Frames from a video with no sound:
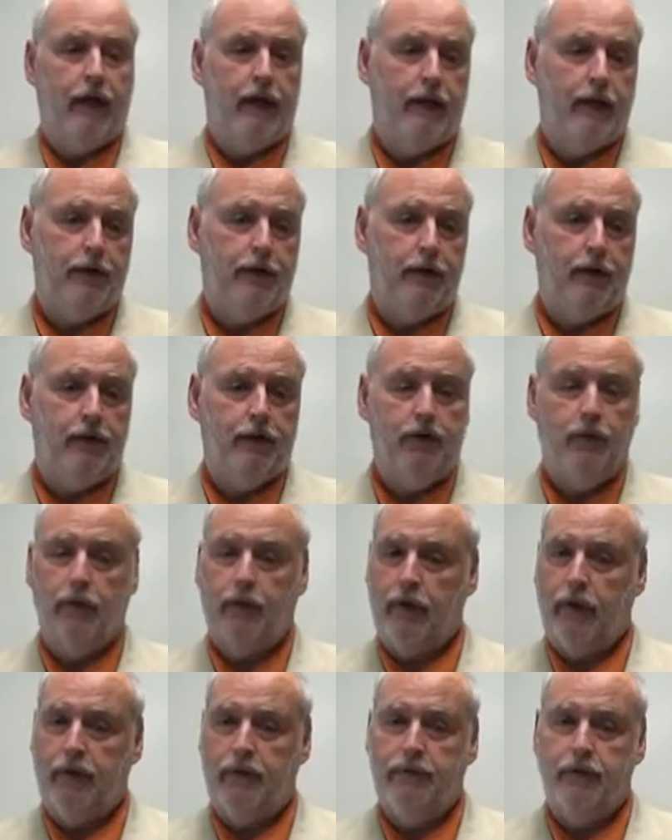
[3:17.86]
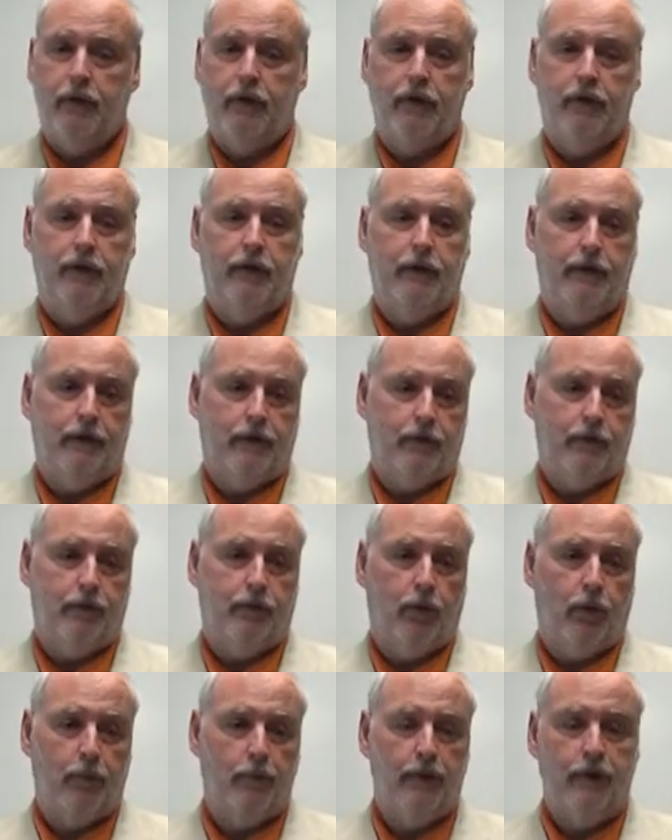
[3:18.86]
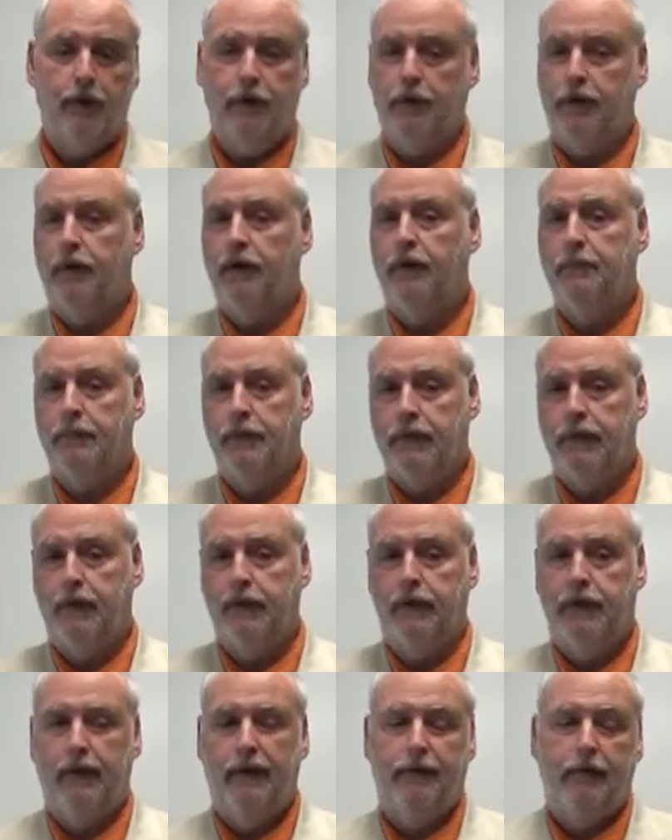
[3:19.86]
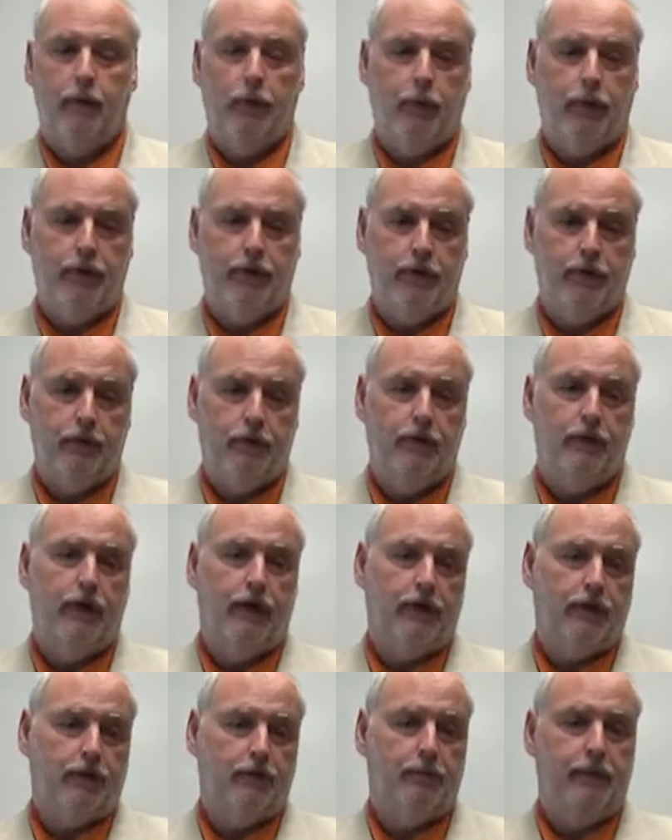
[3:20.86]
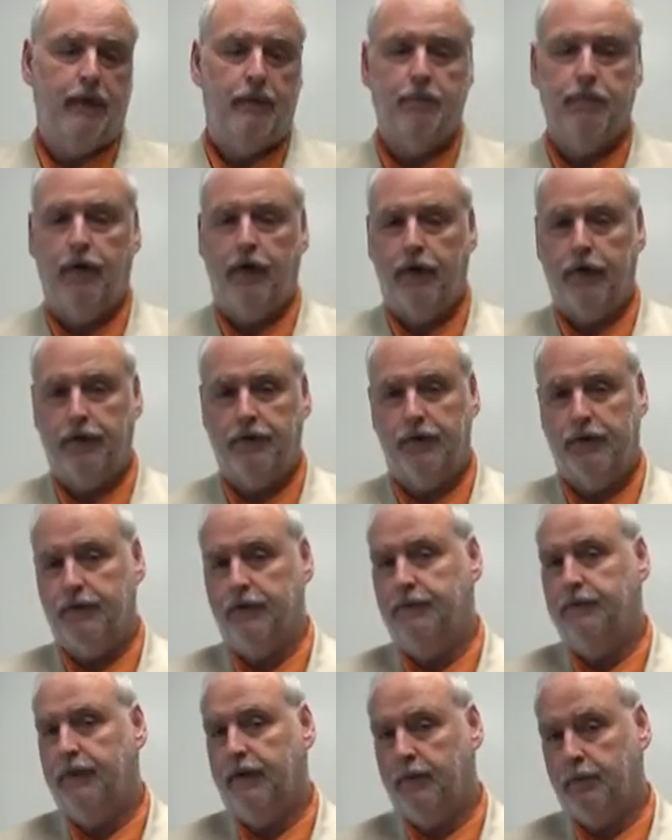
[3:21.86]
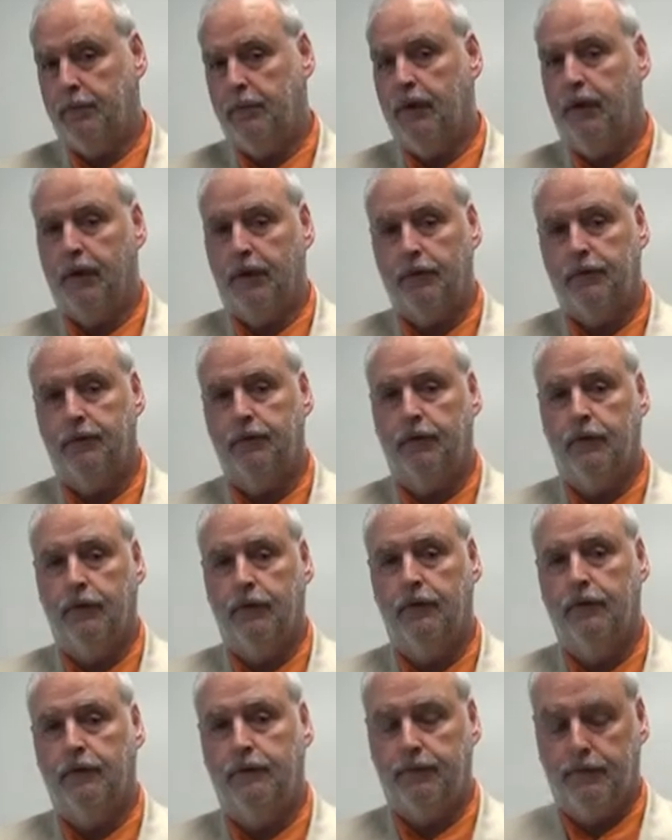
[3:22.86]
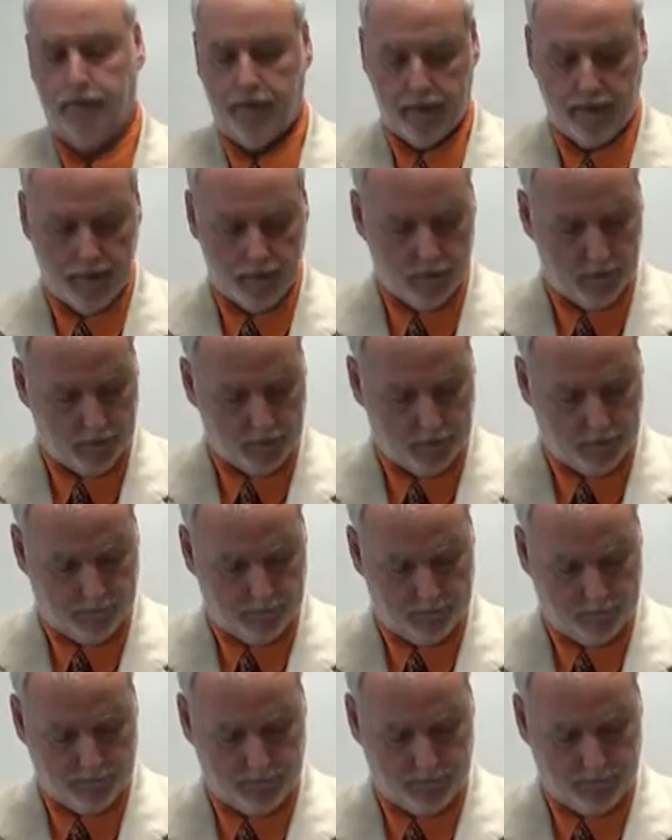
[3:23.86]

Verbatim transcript: And you can do what I've done is form your own company where you test pet products and develop products for, for animals.